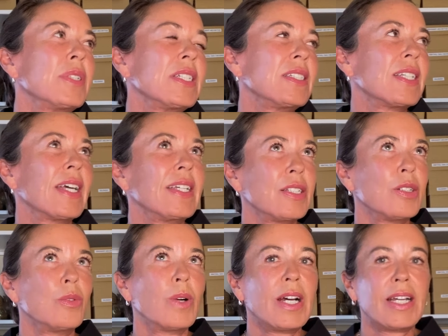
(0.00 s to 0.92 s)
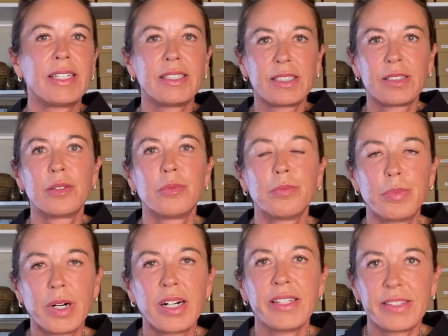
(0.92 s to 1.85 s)
taken away
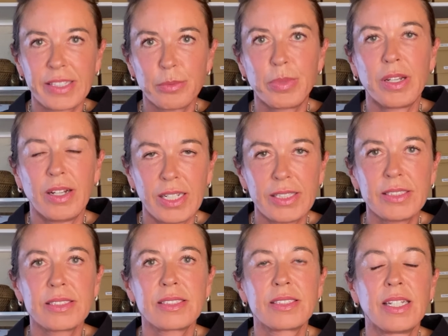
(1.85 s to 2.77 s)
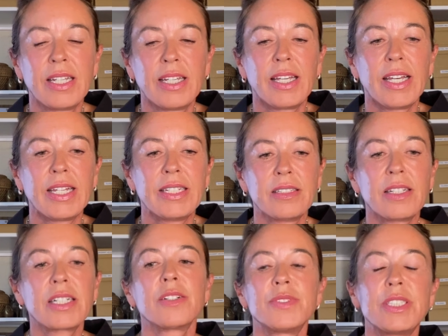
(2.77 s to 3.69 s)
by the appliance. And
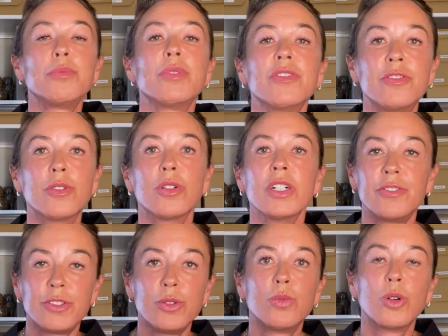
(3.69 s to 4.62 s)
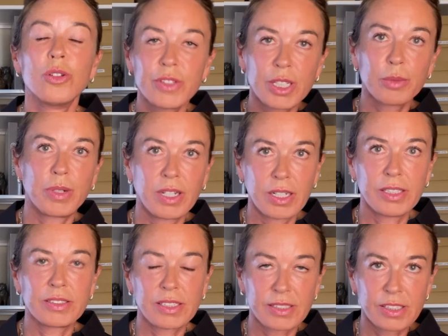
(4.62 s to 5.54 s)
like I've said before, if you want the
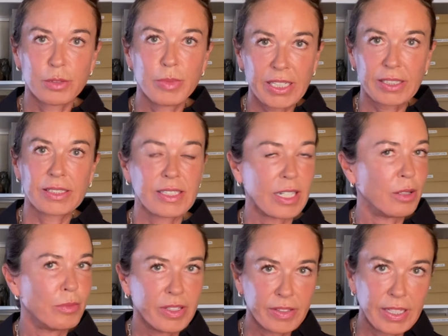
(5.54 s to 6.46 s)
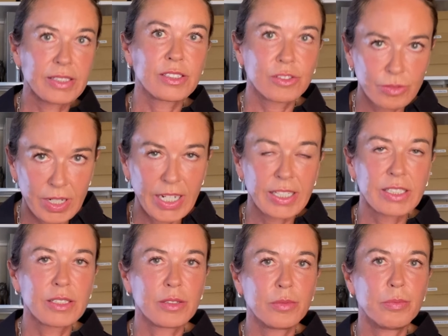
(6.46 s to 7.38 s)
appliances to make a statement, that's
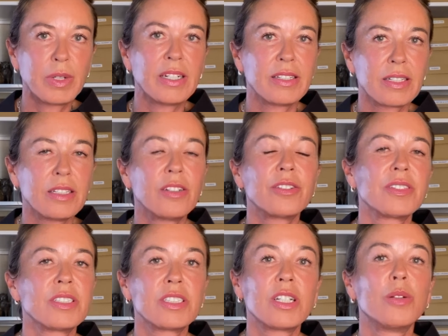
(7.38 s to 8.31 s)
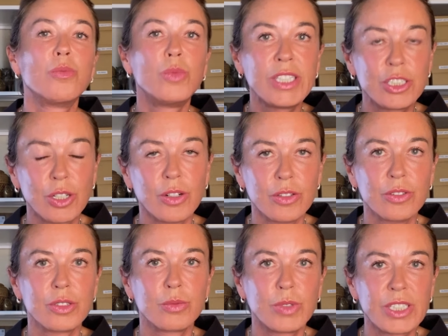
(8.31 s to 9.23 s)
great. But a lot of the time we
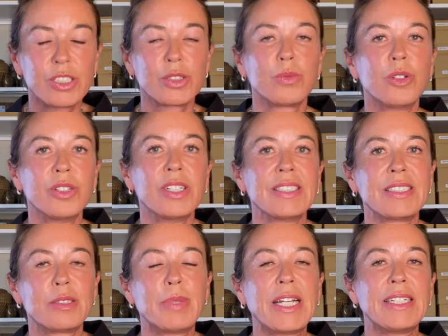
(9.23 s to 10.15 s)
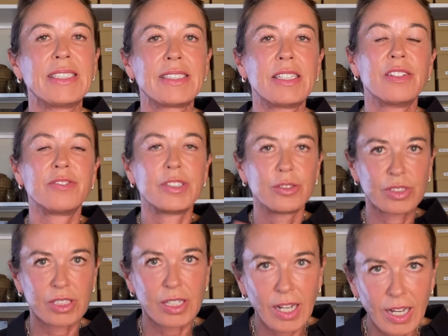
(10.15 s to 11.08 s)
don't. We just want a space that feels
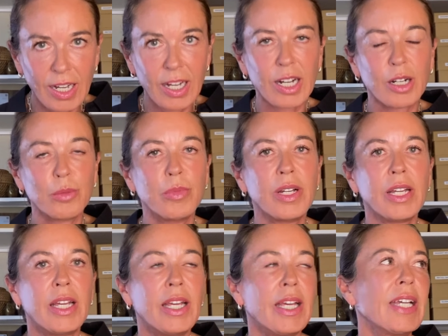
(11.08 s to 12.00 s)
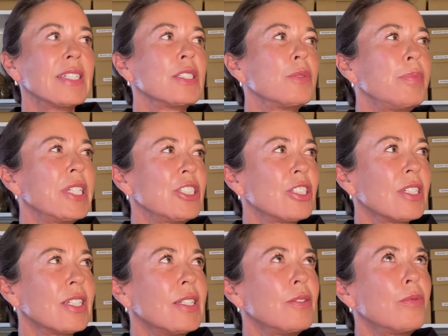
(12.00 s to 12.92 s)
calm,
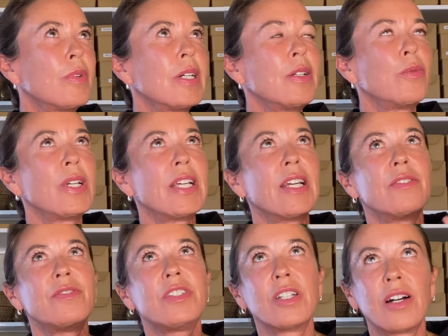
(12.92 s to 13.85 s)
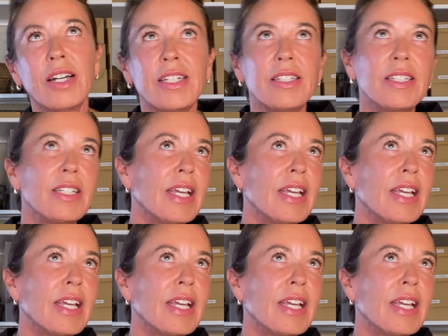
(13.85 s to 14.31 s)
especially when we have dining